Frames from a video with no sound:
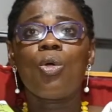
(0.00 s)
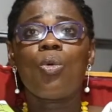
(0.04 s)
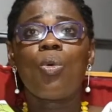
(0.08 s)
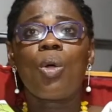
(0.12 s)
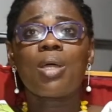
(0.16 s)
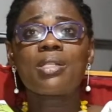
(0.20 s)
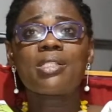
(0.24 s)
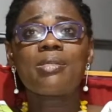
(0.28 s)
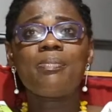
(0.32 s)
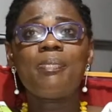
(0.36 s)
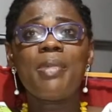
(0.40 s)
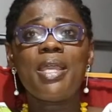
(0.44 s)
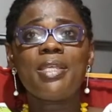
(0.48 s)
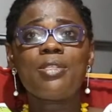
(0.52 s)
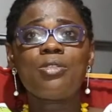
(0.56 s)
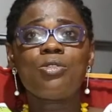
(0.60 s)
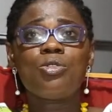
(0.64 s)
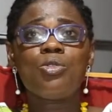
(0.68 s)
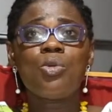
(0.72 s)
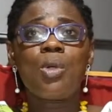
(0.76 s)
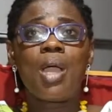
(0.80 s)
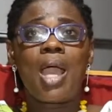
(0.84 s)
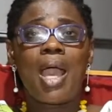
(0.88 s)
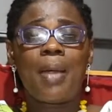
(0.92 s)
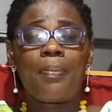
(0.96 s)
what makes
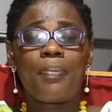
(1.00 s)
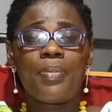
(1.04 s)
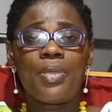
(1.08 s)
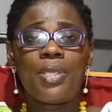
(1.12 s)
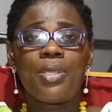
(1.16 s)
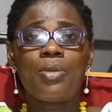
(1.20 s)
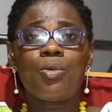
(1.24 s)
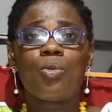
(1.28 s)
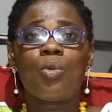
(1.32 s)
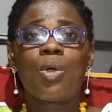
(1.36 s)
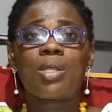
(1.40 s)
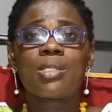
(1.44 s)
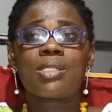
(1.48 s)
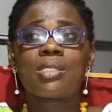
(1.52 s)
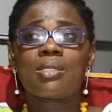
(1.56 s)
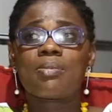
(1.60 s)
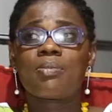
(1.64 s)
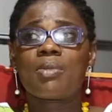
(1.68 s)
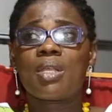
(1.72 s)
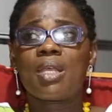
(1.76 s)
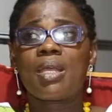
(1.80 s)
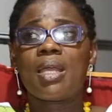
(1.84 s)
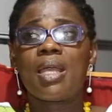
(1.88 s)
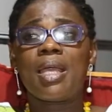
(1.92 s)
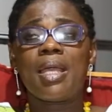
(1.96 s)
you happy, what
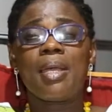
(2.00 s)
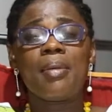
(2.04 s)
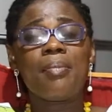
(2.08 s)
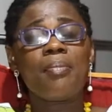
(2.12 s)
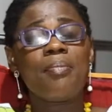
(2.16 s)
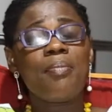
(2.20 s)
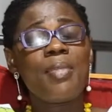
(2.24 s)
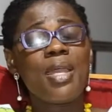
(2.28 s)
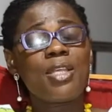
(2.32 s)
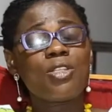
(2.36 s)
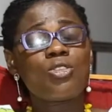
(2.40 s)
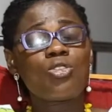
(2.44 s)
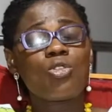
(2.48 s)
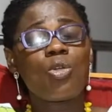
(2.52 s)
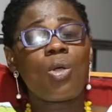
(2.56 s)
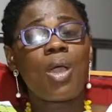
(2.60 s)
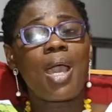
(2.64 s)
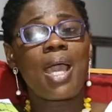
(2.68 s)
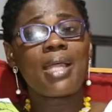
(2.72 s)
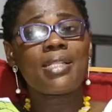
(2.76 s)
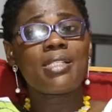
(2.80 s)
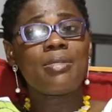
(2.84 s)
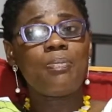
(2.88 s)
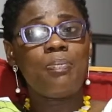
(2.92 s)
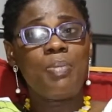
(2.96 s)
makes your
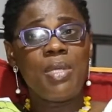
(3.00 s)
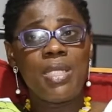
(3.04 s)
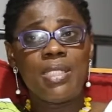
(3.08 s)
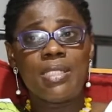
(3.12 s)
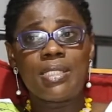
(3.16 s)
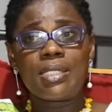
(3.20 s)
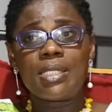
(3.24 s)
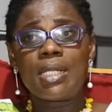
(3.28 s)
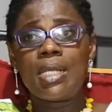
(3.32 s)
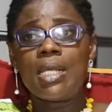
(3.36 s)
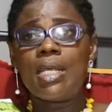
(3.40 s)
heart beat.